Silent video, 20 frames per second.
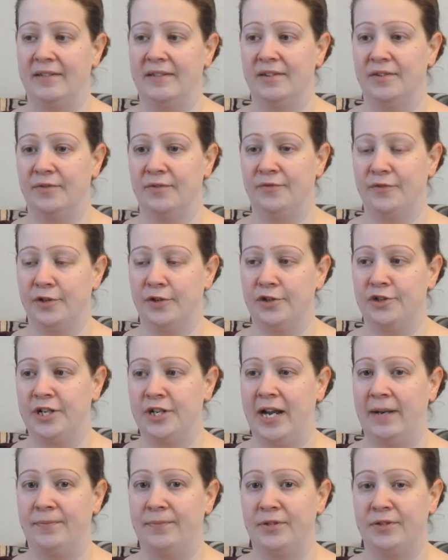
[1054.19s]
So the first
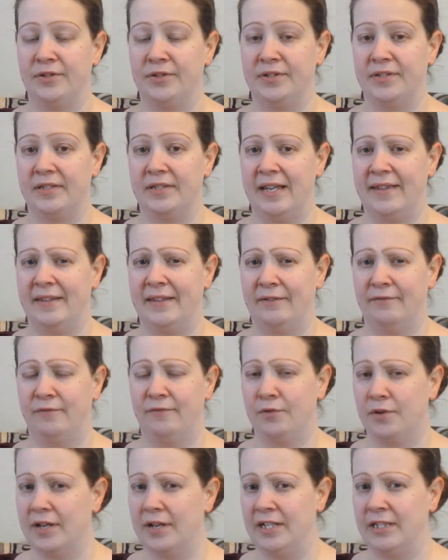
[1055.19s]
chapter is, I think,
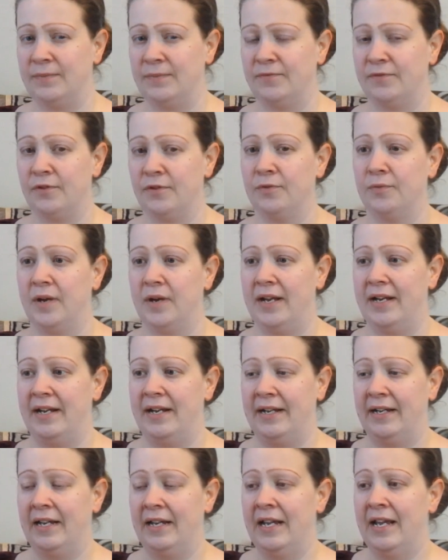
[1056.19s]
four days before the
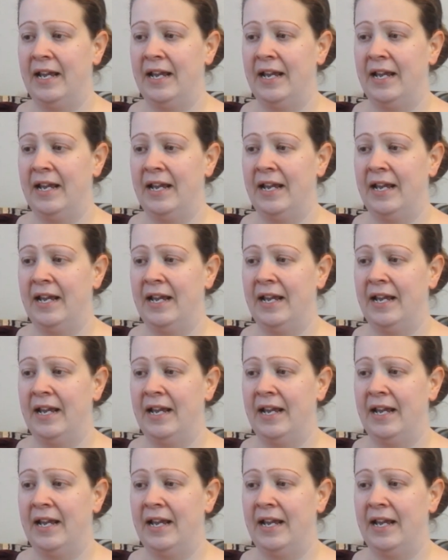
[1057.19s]
wedding,